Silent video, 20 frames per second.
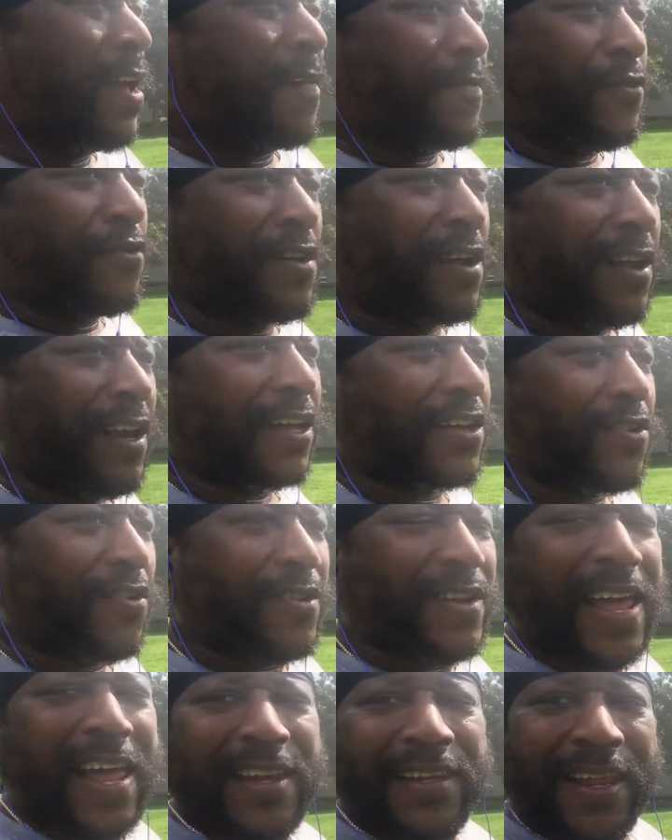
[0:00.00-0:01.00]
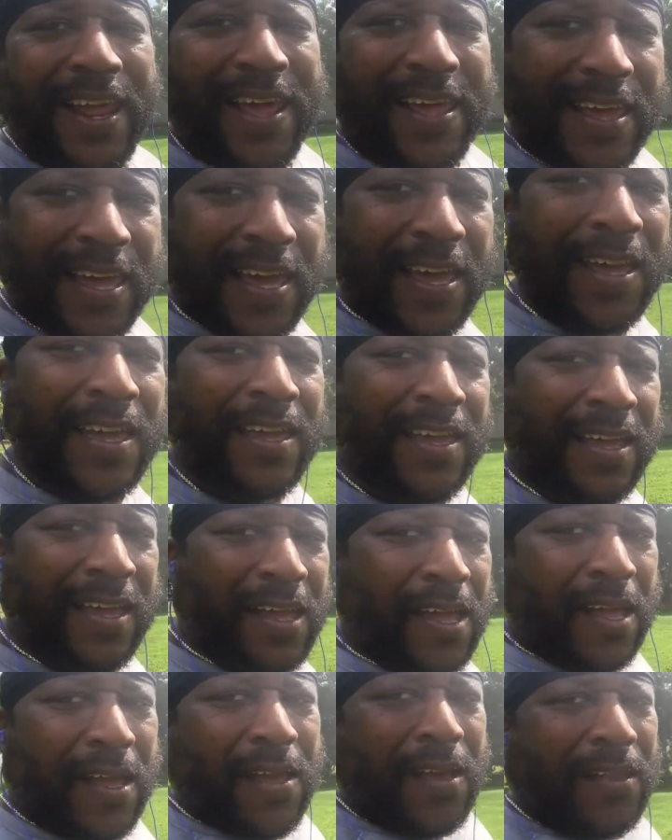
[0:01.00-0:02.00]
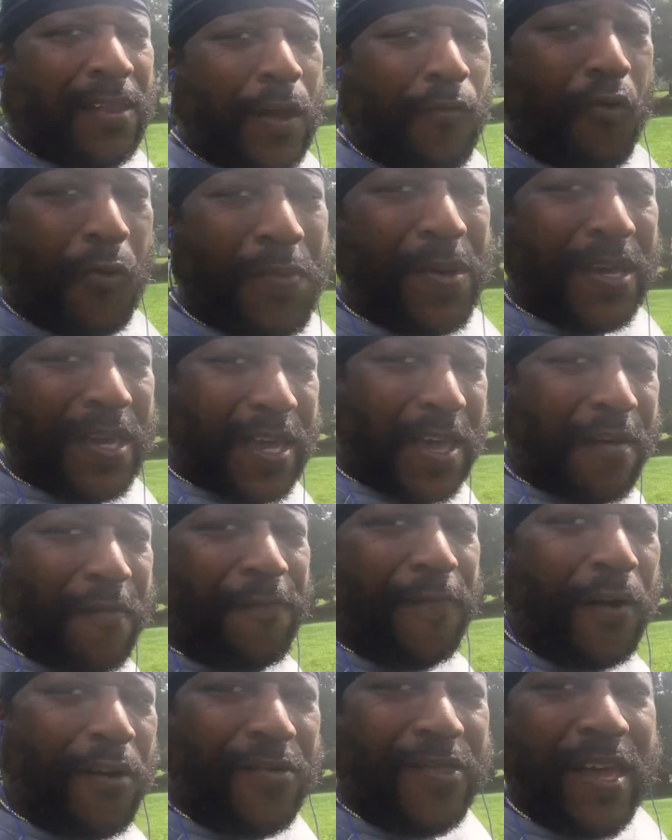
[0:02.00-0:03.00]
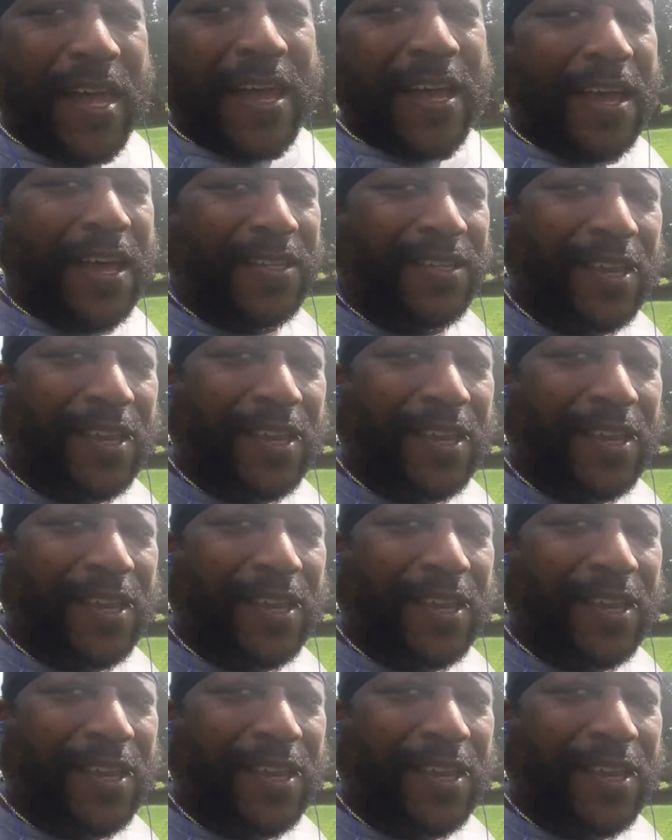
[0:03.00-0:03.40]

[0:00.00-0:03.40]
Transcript: You click on that link, there will be info there